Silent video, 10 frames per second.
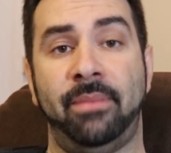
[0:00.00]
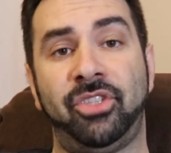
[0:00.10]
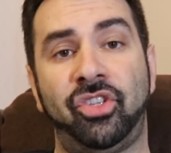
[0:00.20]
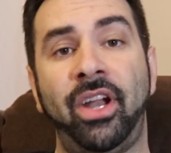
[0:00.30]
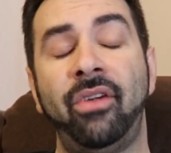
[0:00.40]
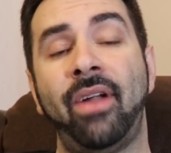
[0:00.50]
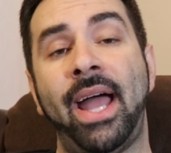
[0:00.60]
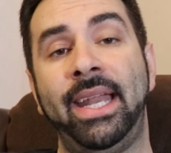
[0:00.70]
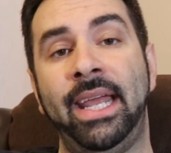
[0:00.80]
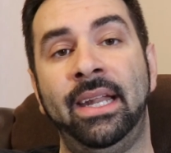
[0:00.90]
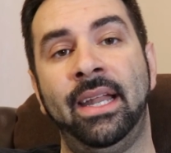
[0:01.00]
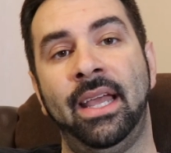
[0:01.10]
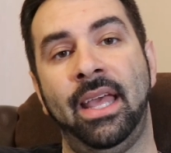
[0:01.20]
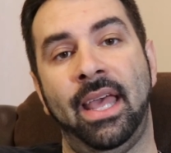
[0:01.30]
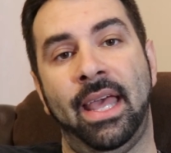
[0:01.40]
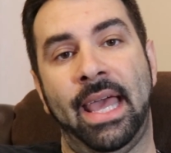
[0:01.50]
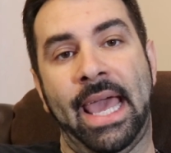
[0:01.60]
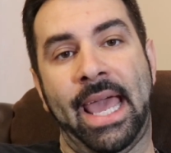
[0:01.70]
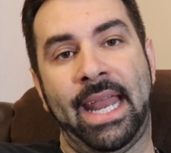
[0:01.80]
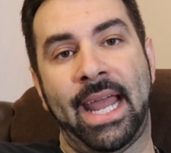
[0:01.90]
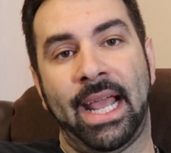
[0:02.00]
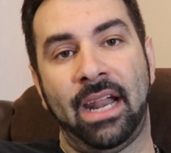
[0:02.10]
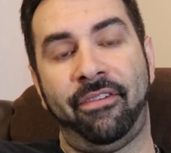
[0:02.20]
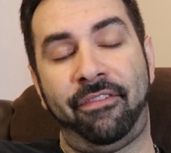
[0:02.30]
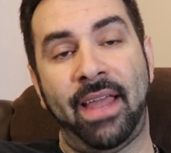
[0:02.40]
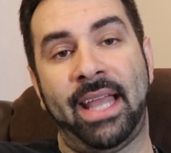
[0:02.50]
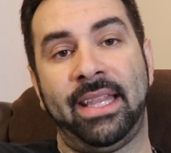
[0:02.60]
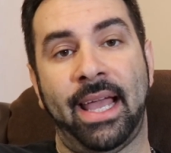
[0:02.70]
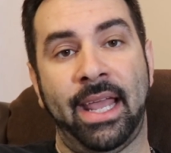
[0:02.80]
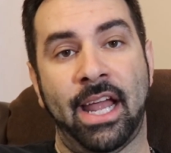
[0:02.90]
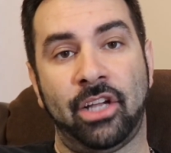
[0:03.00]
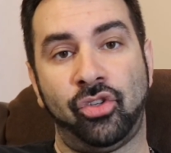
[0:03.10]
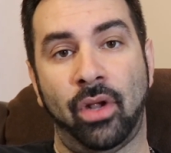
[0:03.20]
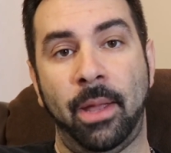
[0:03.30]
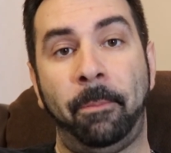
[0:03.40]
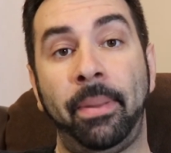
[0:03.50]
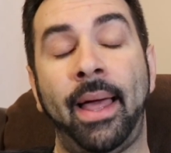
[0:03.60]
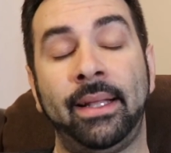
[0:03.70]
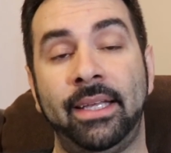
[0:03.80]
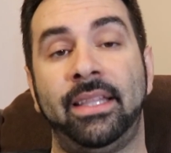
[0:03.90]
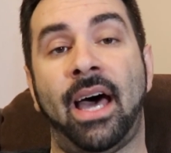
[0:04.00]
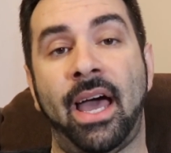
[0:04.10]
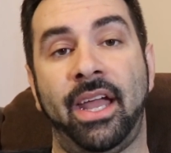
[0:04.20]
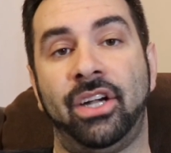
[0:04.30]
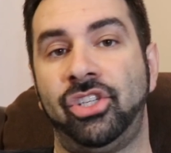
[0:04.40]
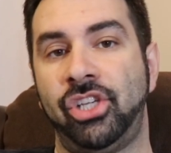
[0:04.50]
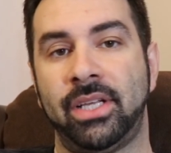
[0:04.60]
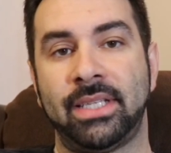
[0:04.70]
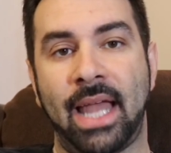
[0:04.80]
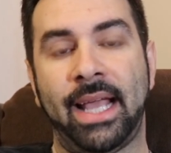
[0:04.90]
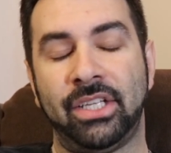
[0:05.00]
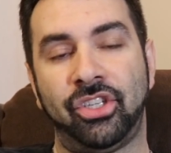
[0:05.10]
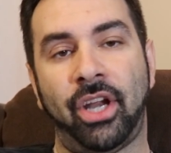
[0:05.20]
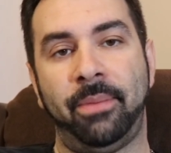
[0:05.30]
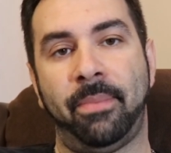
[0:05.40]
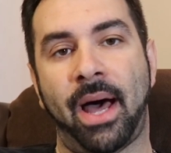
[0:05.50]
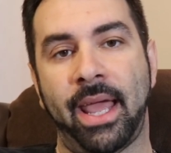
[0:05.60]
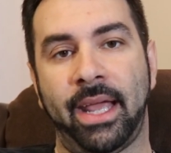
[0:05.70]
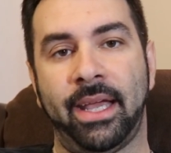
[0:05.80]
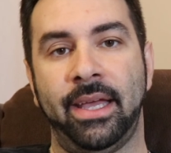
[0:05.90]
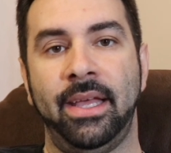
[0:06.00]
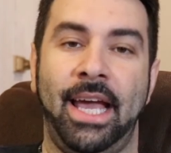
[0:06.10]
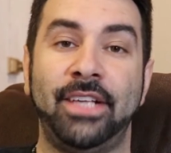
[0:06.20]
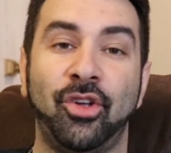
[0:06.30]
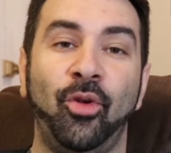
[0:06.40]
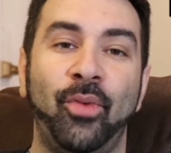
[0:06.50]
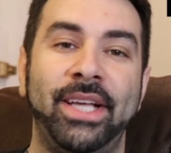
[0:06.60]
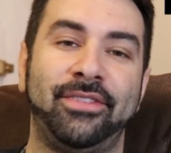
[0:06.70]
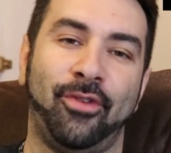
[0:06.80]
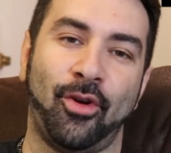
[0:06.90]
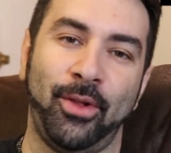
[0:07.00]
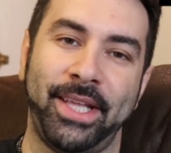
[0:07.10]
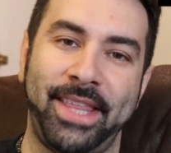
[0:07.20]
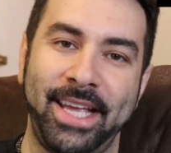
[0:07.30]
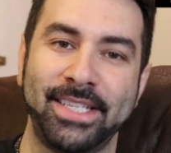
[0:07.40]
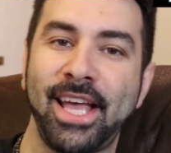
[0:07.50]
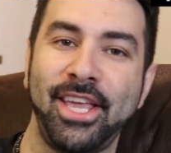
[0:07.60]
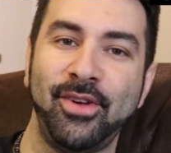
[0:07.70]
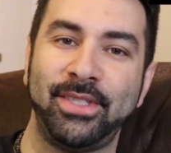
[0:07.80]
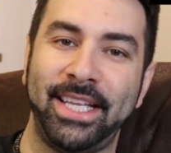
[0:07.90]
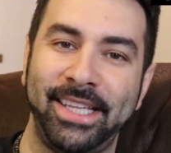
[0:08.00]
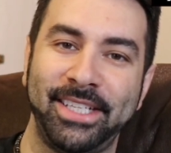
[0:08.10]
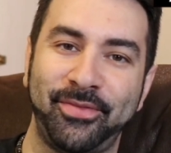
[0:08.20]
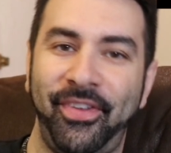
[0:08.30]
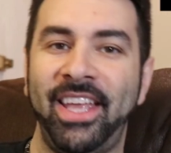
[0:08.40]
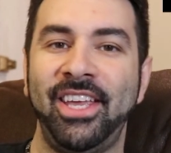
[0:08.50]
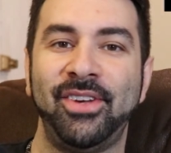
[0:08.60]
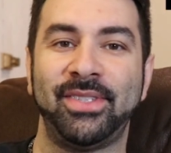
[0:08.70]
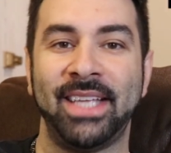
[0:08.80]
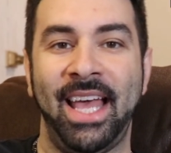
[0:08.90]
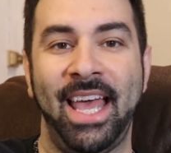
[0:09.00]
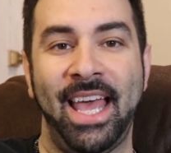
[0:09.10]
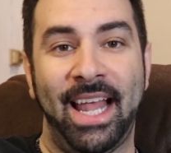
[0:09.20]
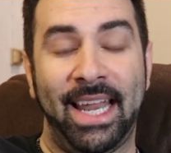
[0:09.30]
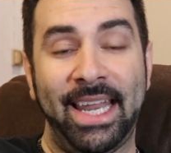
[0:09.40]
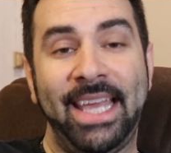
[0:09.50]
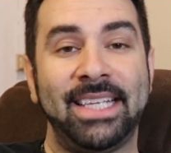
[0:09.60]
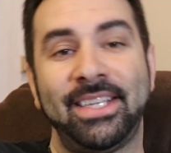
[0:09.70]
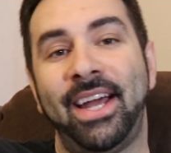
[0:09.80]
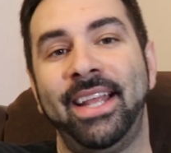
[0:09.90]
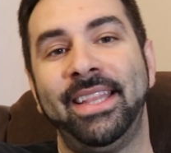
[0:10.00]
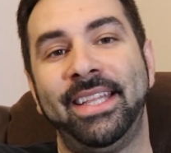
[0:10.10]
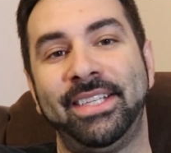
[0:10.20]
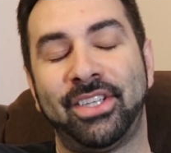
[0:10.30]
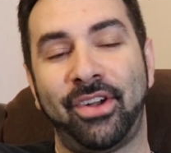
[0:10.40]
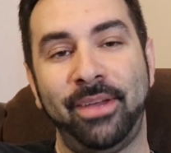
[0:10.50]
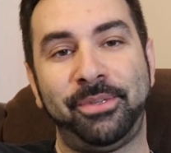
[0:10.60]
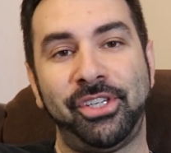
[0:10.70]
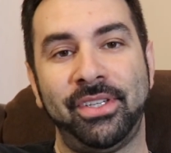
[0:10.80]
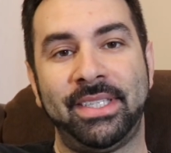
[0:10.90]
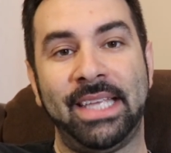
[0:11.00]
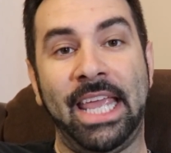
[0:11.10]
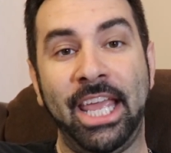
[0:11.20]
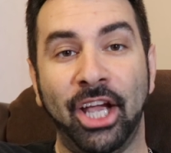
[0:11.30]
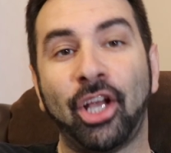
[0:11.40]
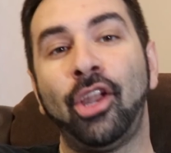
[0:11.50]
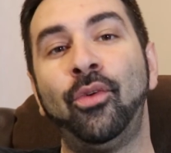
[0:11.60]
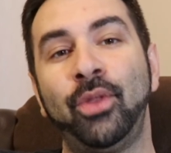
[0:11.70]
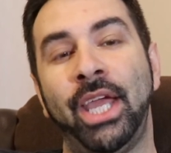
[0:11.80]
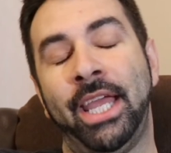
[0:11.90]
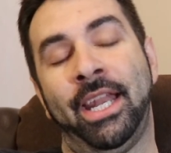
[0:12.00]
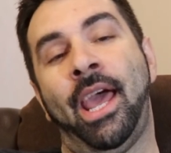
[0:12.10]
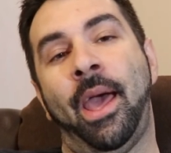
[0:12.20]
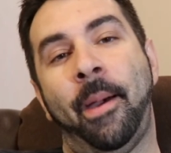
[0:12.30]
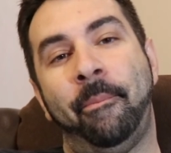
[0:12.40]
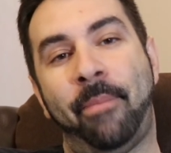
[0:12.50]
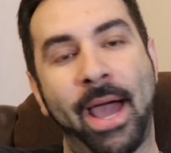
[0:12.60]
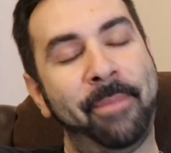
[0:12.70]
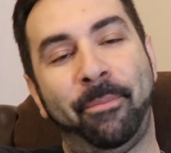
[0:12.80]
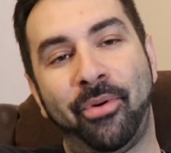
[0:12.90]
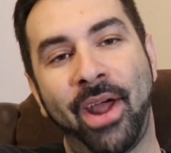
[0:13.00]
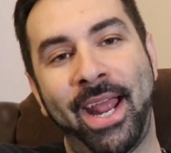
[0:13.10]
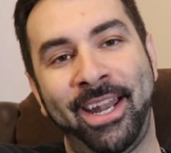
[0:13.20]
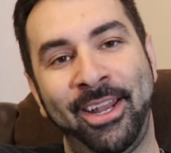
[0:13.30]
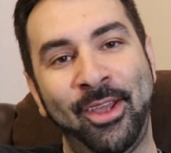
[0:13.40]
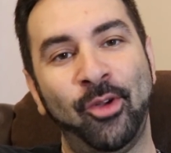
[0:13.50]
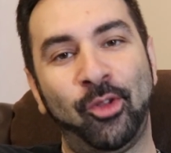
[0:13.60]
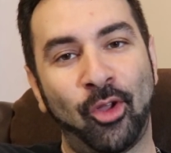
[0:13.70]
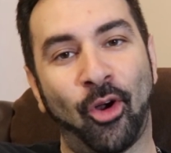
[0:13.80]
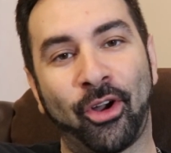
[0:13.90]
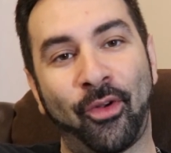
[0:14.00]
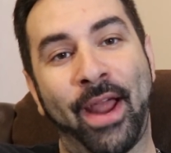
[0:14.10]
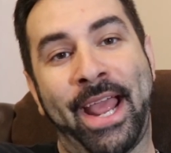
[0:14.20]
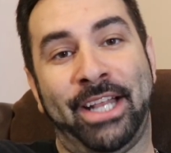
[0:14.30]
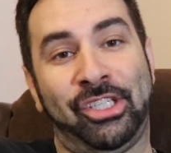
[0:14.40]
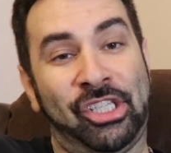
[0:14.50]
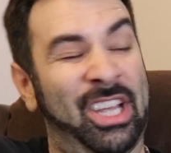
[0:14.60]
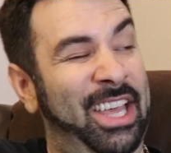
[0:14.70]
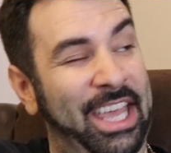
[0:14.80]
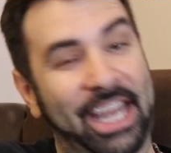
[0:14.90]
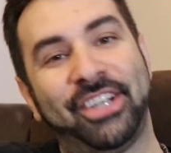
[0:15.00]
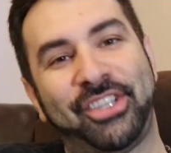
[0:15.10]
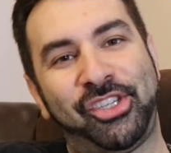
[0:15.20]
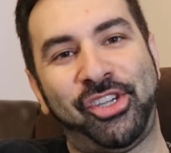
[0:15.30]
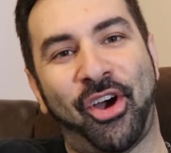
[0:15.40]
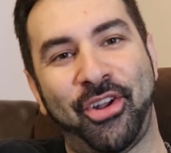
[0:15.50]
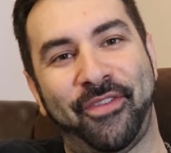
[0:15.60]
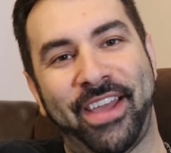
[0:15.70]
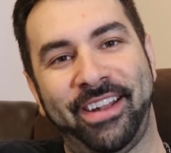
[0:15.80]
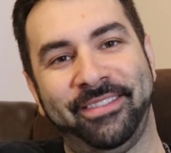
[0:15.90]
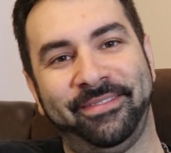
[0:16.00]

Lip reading: street riding and I get a flat, I can actually plug the tire just like a street bike. As always, for all the things I use in these videos, links are in the descriptions, including my brand new torque wrench. Here's a shot of it.